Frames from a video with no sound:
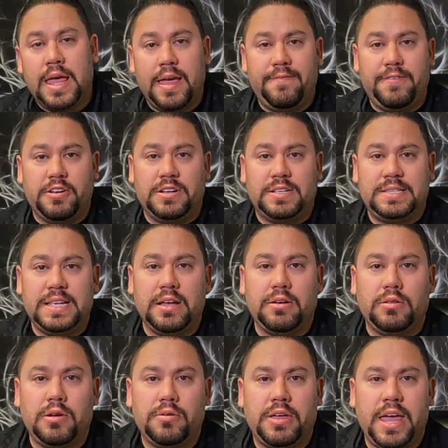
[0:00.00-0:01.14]
If you're a
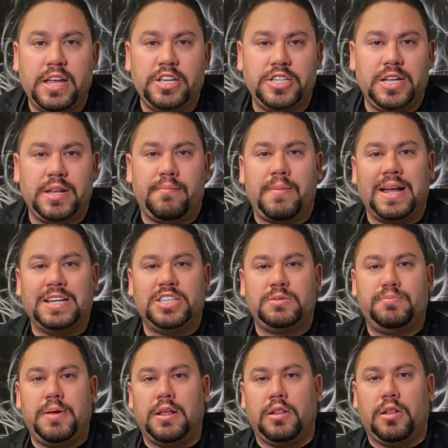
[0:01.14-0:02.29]
single location, it might
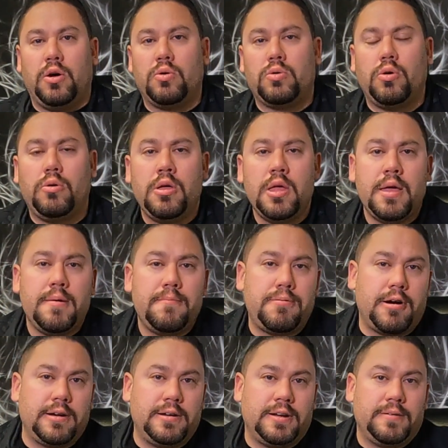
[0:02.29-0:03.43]
just be a local
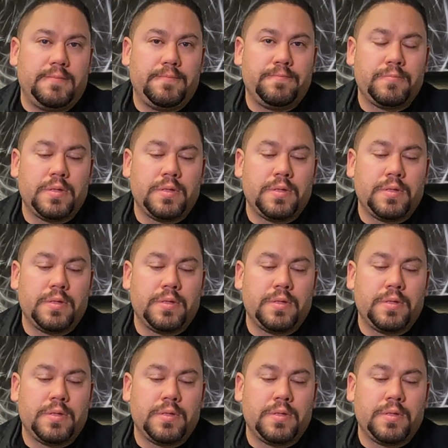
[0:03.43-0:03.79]
partner.